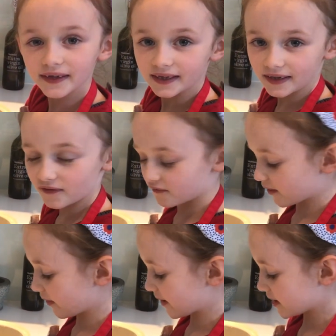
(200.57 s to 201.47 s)
think you've
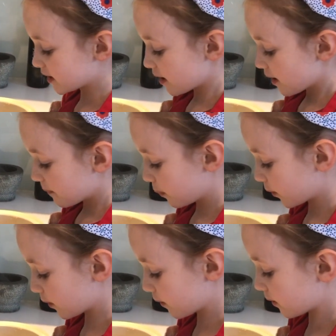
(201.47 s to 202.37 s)
done this,
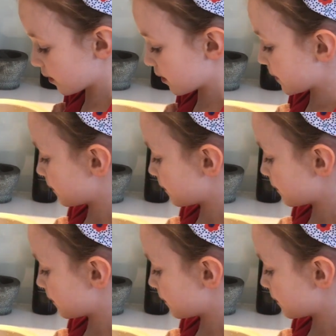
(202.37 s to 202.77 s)
pour a